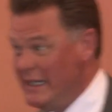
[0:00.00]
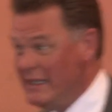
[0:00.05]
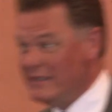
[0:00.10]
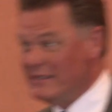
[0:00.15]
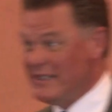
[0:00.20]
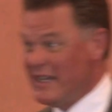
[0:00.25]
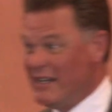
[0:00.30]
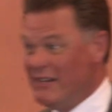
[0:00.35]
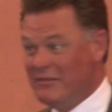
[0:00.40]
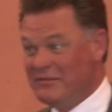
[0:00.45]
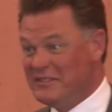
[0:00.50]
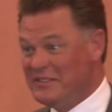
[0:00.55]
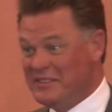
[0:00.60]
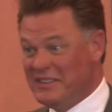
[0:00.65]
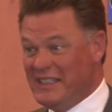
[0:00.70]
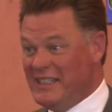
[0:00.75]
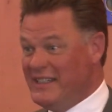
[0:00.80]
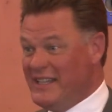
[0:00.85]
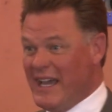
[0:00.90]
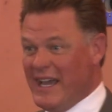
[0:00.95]
Because I don't
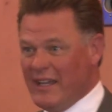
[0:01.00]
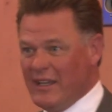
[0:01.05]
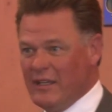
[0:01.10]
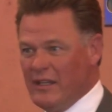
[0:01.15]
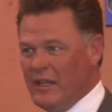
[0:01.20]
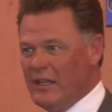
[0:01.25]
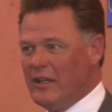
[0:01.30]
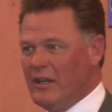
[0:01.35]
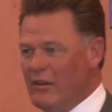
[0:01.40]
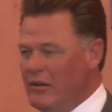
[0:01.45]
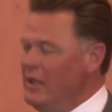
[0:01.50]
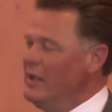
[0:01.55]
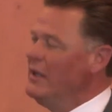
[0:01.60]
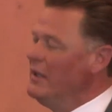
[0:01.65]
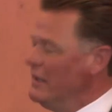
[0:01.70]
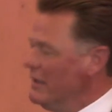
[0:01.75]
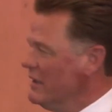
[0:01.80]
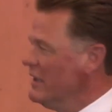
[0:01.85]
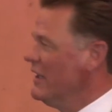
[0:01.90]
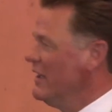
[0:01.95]
see that. I
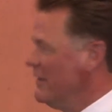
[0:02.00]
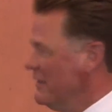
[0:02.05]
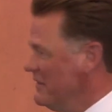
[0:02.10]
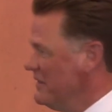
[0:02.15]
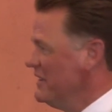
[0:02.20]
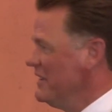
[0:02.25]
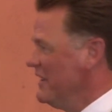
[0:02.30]
go,